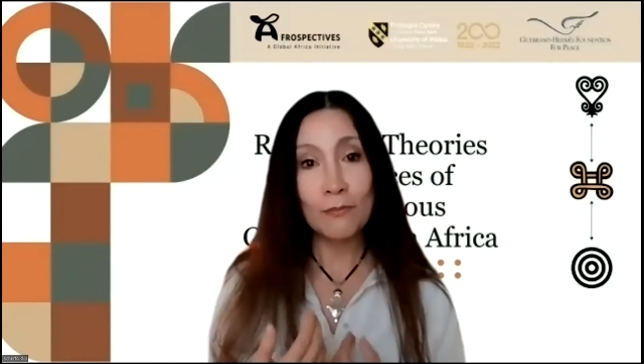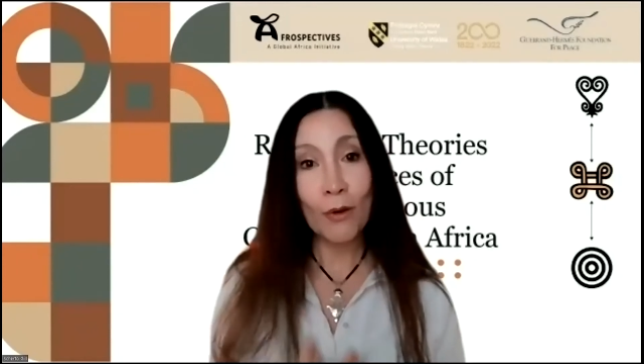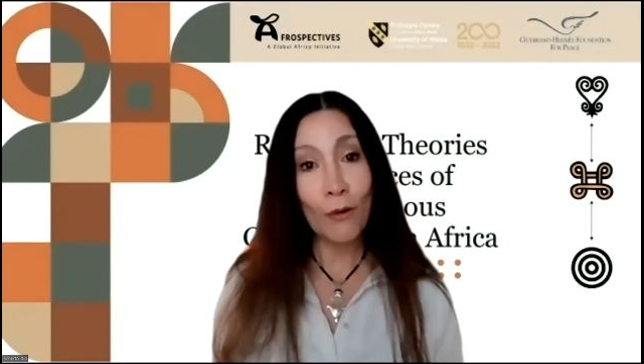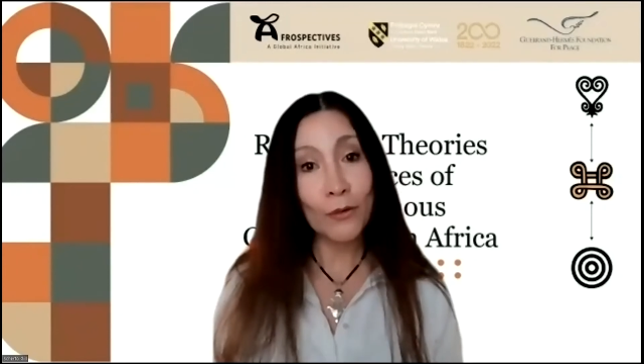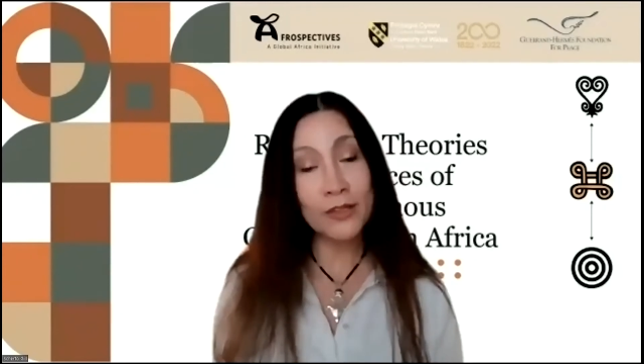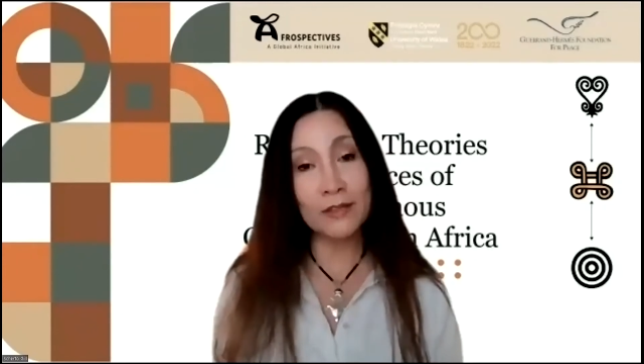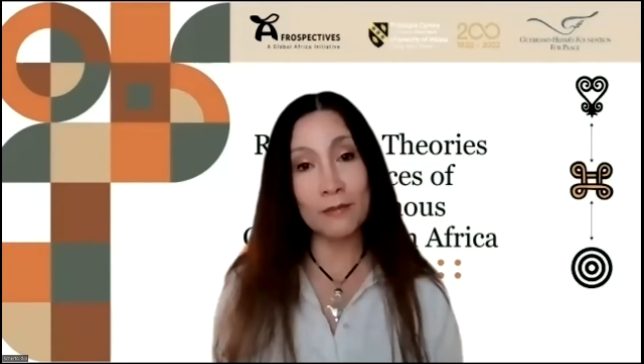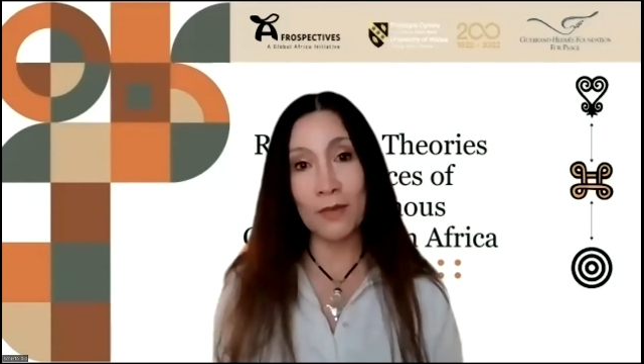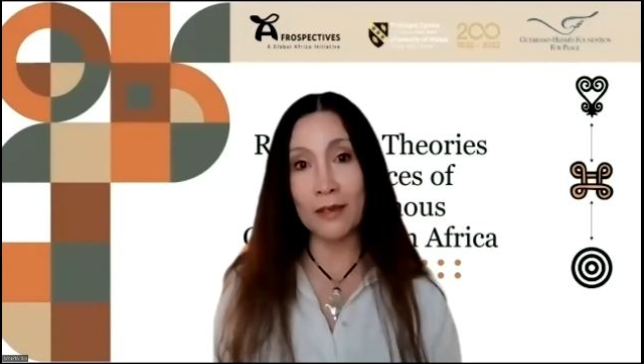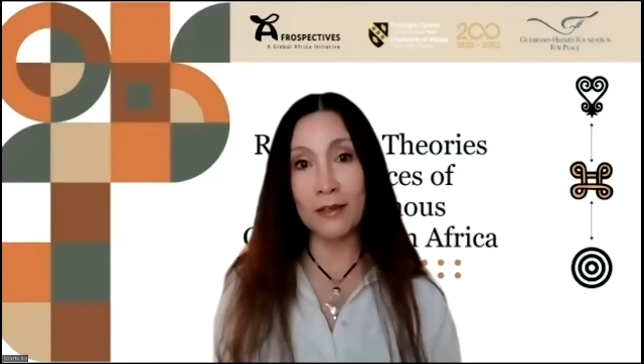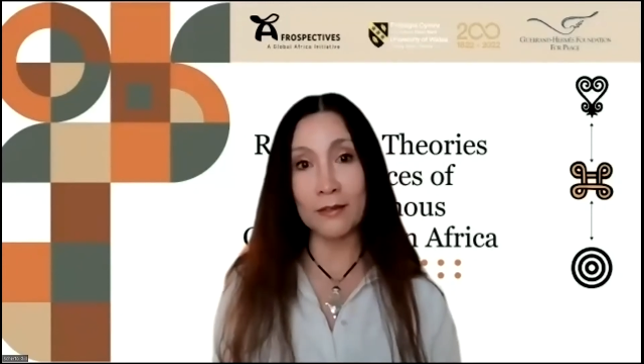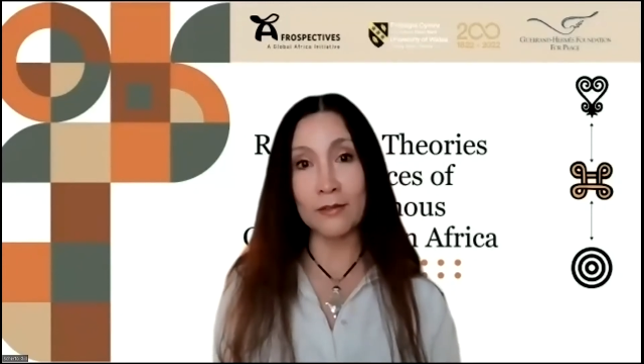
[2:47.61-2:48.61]

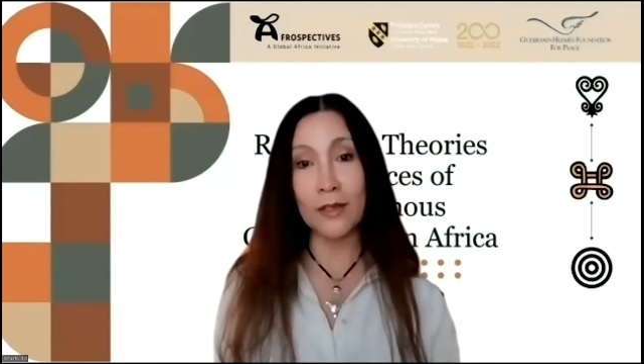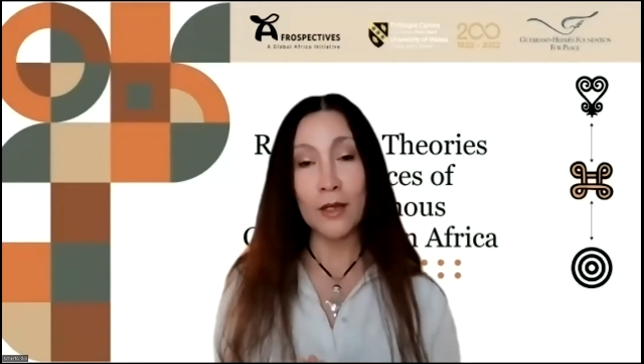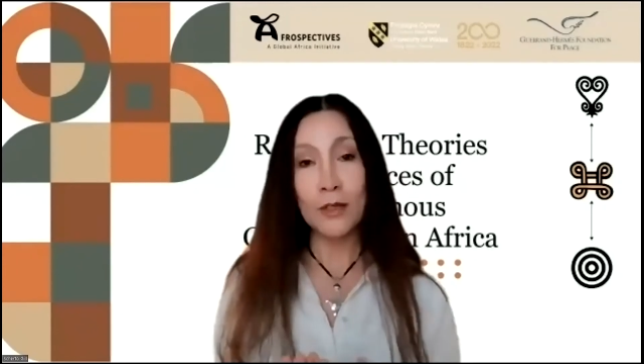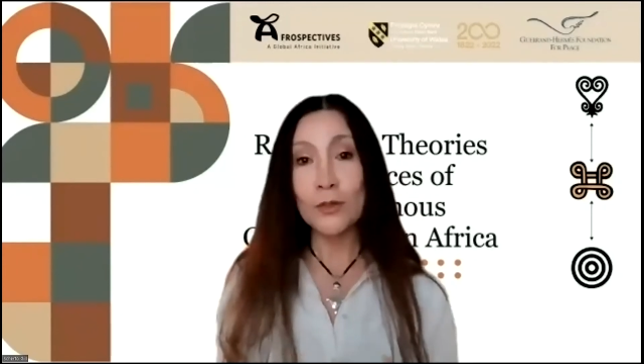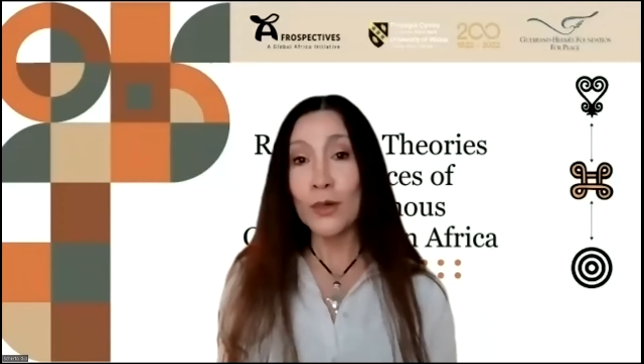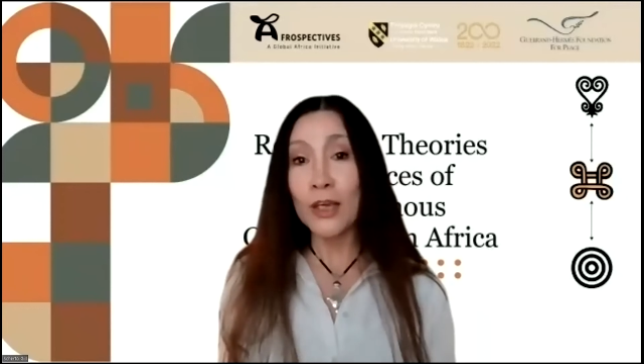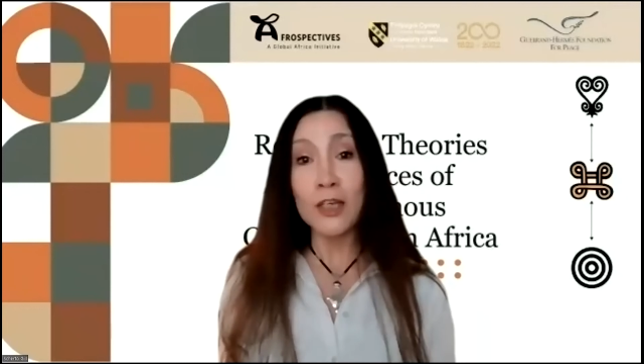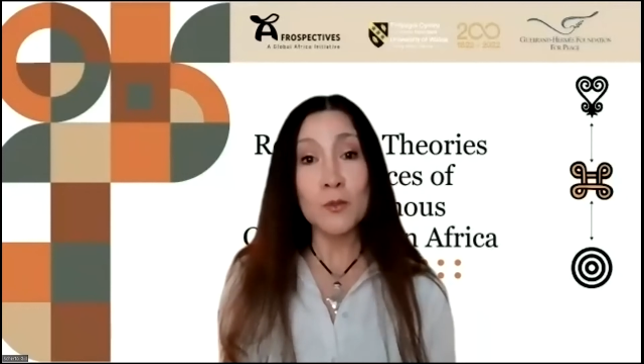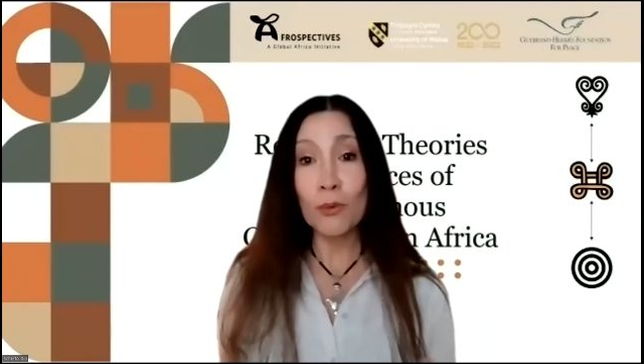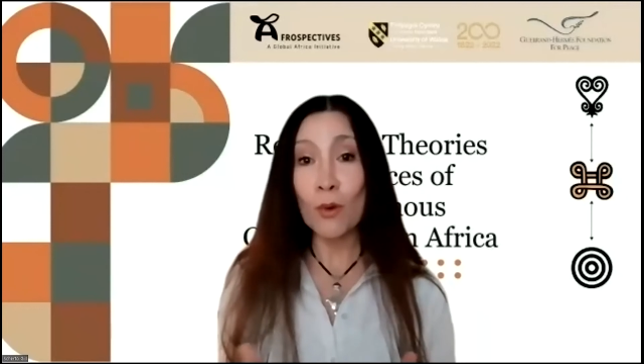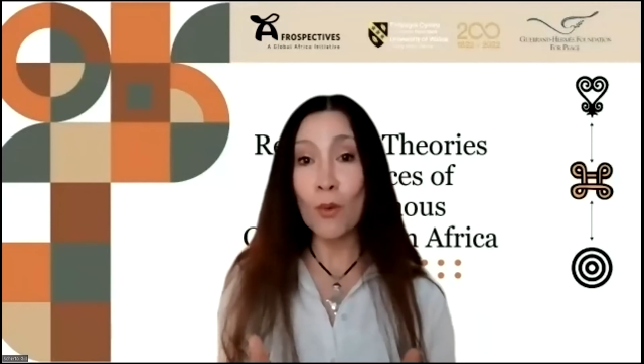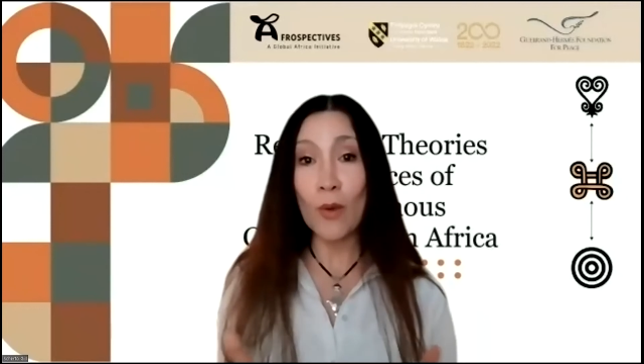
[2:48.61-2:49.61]
policymakers, to
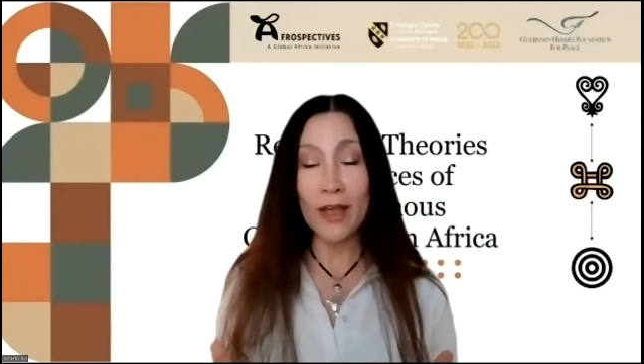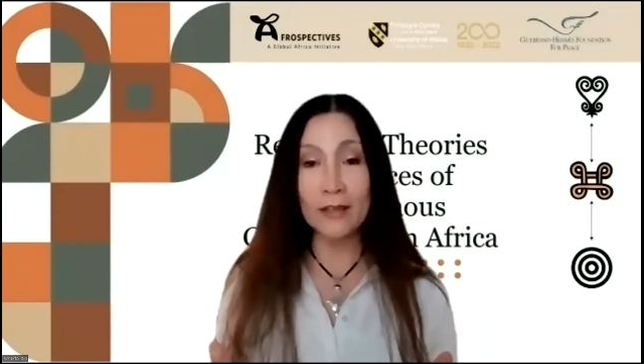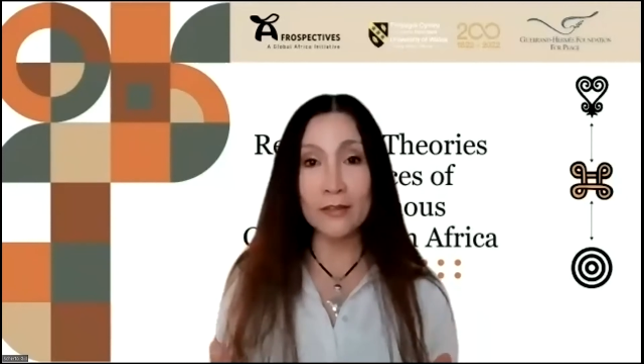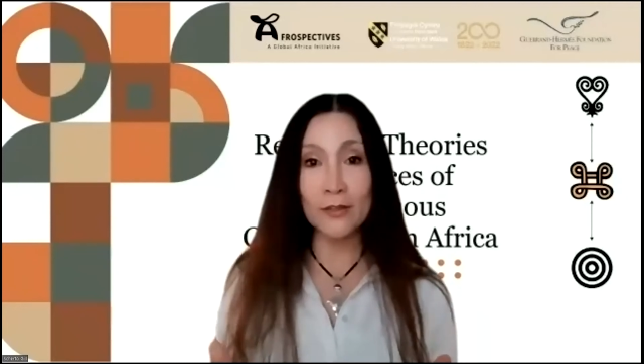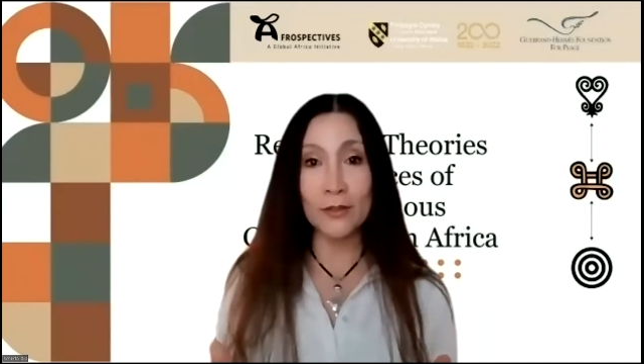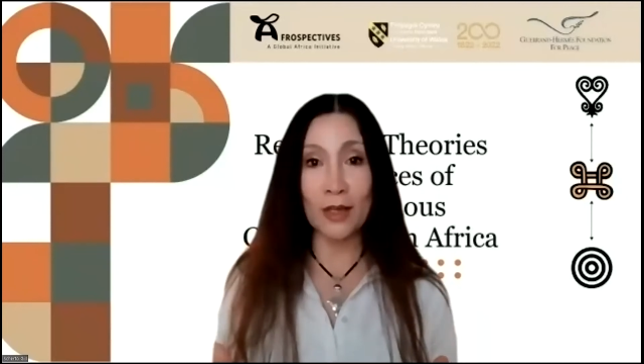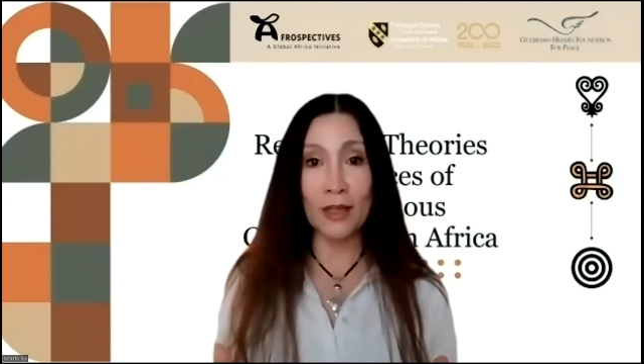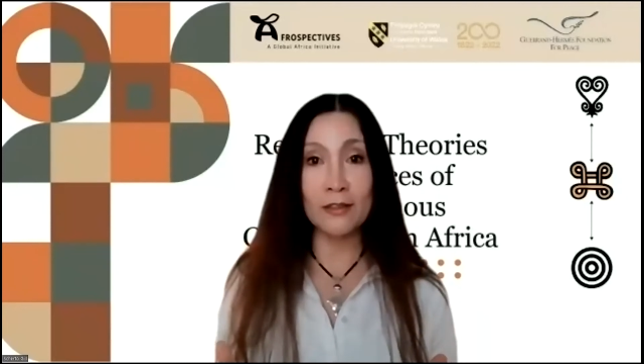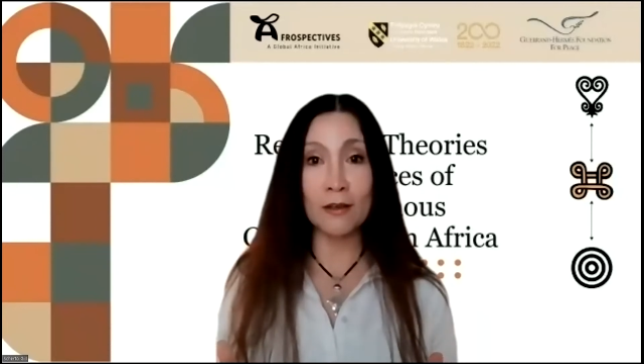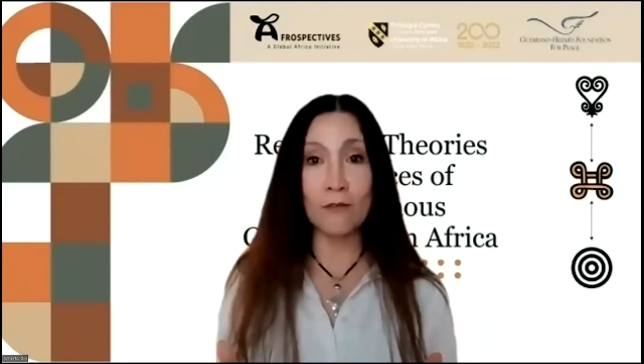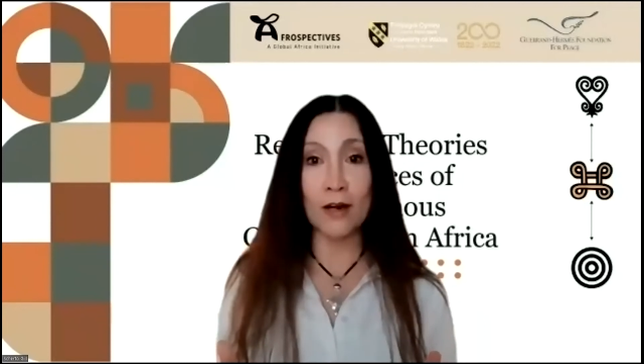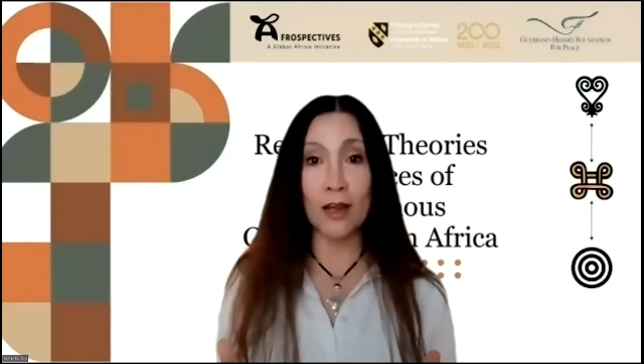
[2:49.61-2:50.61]
explore ways to
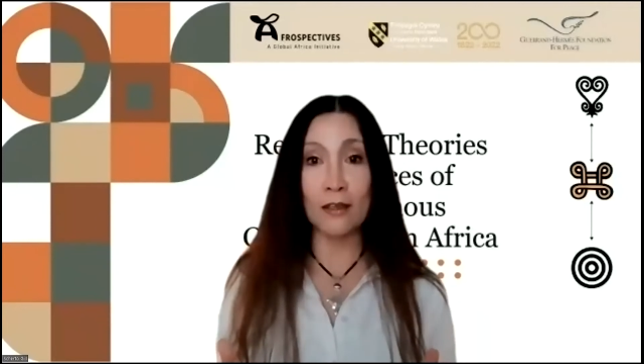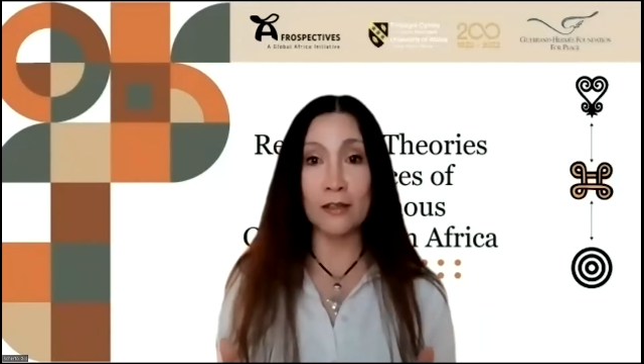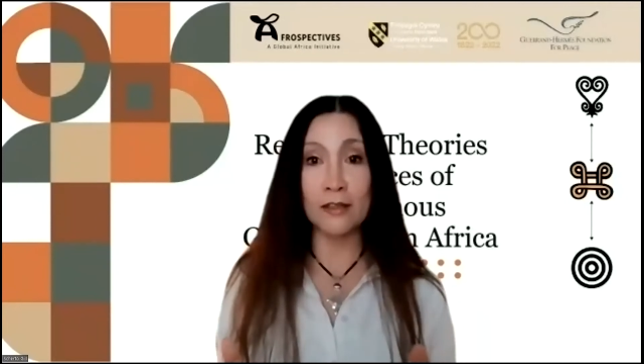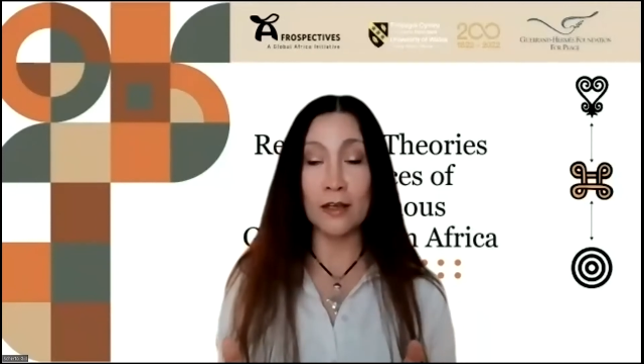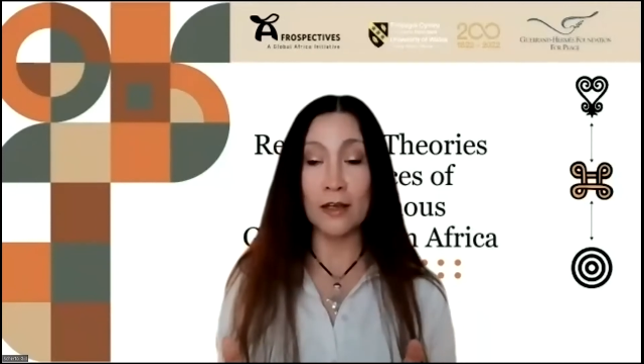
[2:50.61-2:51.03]
integrate